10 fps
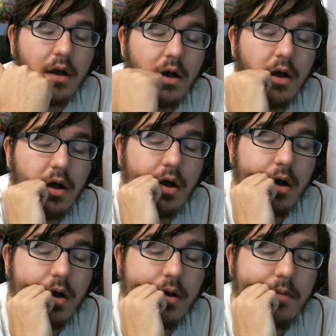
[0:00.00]

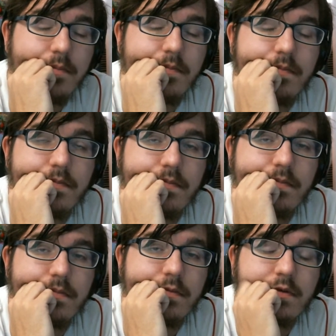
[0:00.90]

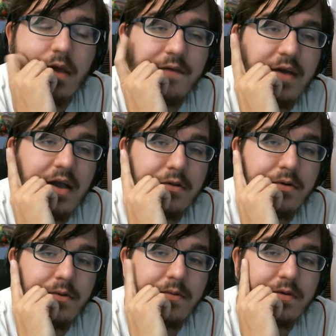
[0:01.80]
Sky
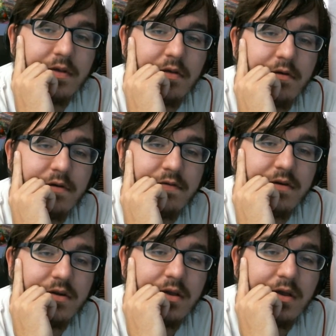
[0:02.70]
Factory was because I saw
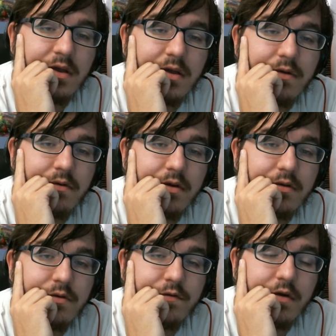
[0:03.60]
Sunday and
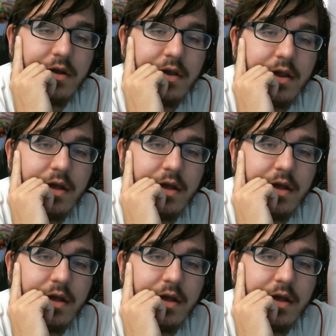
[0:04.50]
Craner trying it